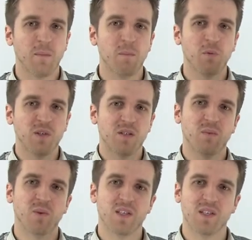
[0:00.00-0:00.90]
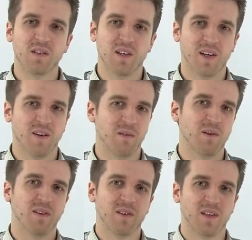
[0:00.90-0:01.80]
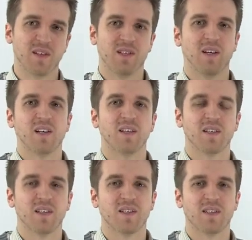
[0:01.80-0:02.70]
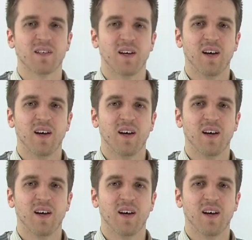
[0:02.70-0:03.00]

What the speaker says: But we're still here and it still exists.